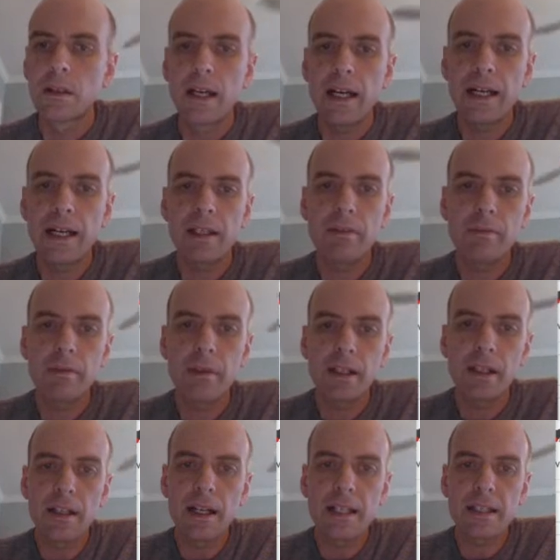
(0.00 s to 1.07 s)
I didn't
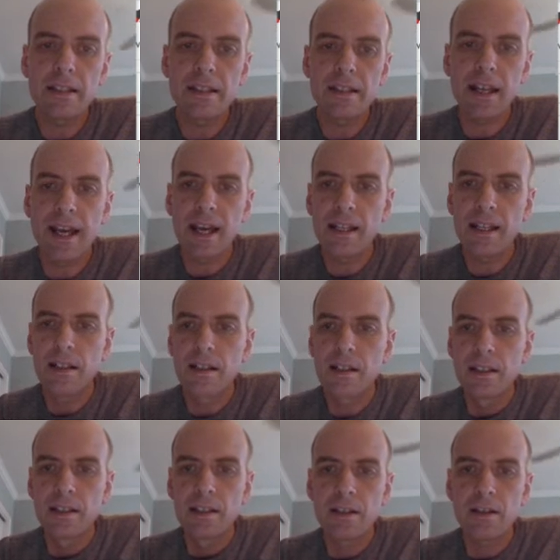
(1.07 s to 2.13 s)
realize that.
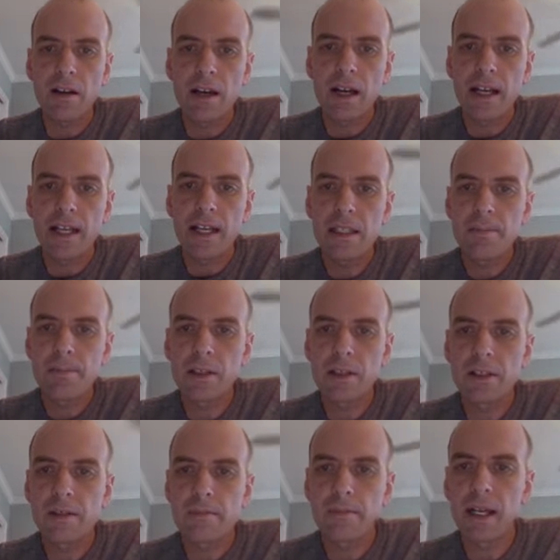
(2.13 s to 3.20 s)
So
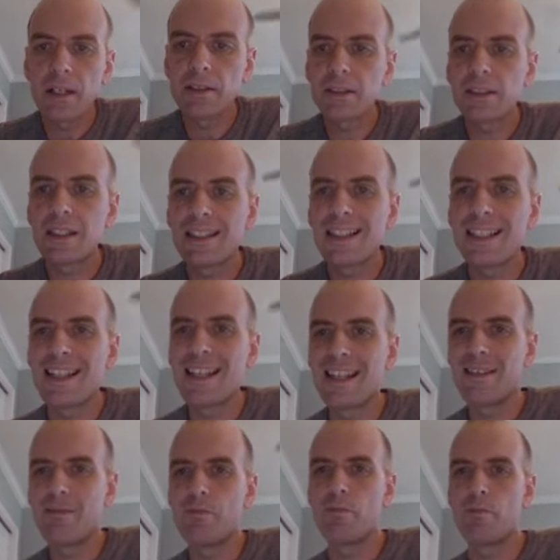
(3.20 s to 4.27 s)
icebergs melt
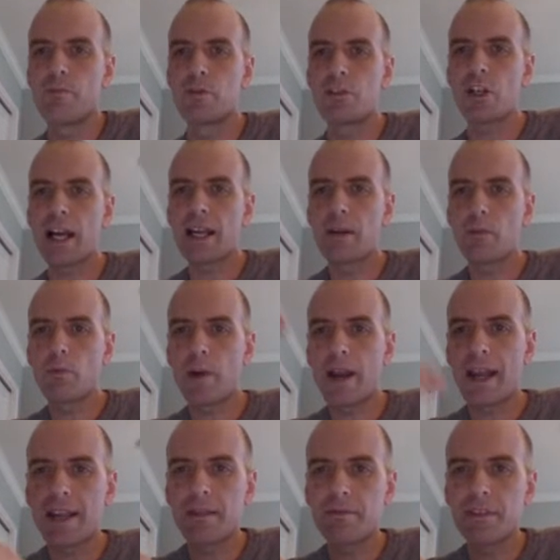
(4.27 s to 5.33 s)
and giant
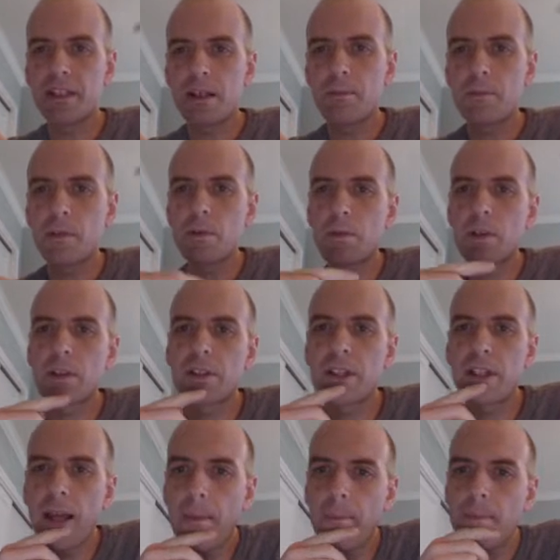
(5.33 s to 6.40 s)
waves come towards
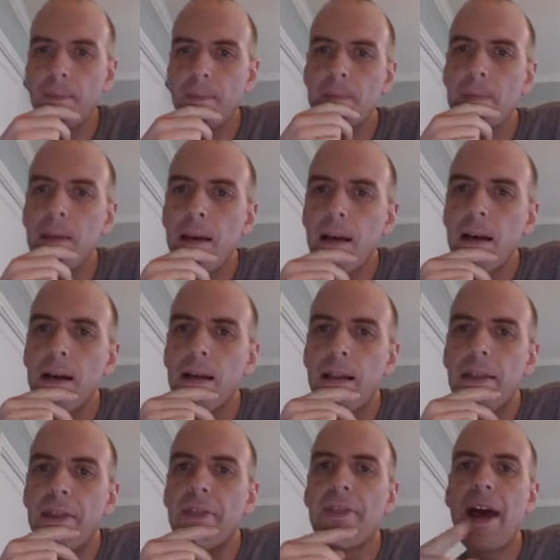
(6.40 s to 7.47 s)
them.
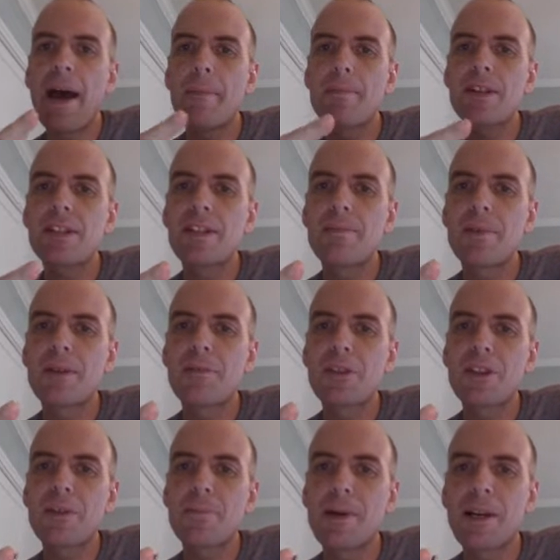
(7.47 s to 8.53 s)
That must have been
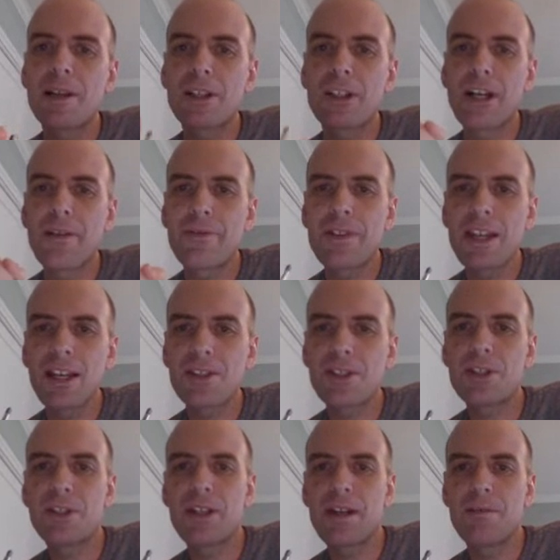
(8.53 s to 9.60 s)
what the paragraph
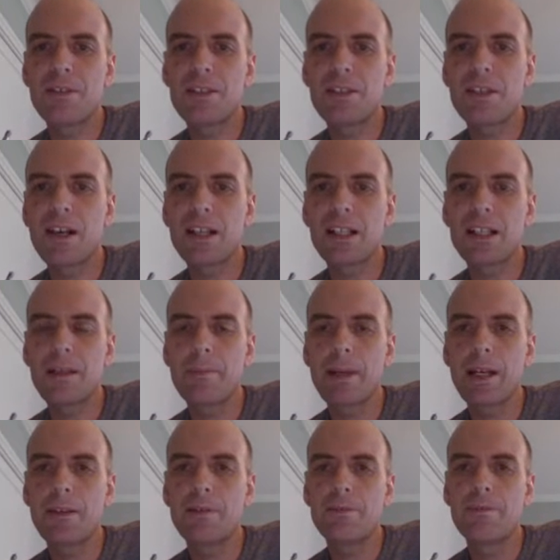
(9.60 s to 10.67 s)
yesterday was talking
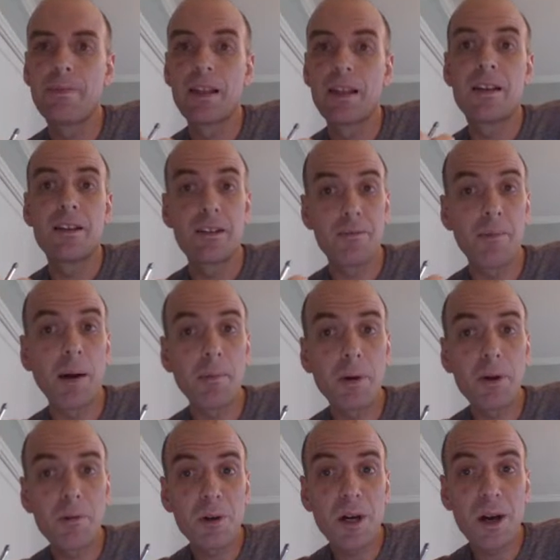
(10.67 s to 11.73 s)
about. You
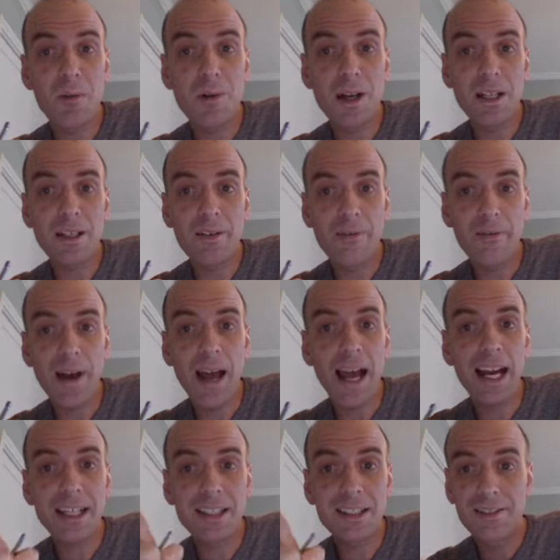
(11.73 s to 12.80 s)
remember where I wanted a
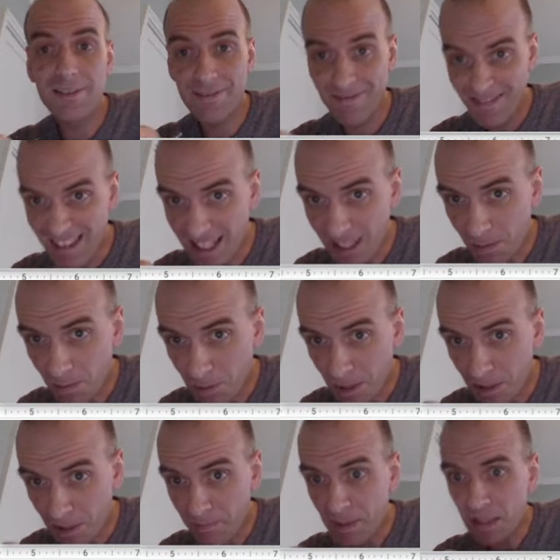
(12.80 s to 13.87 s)
fact? This would
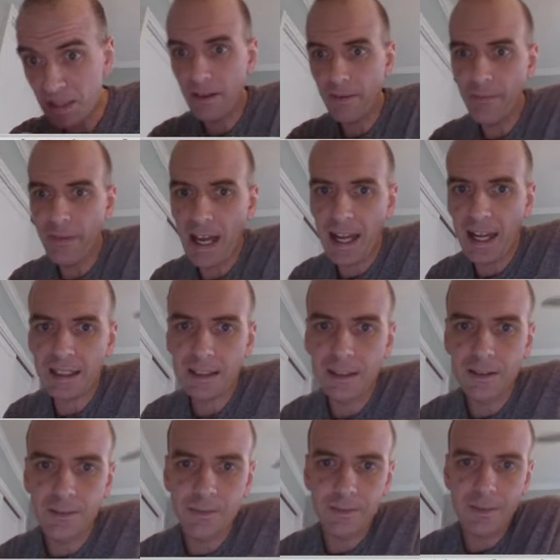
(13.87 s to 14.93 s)
have been the fact.
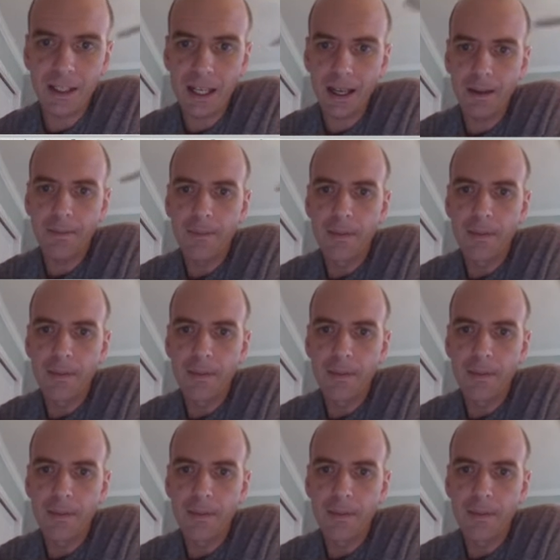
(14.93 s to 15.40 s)
Okay.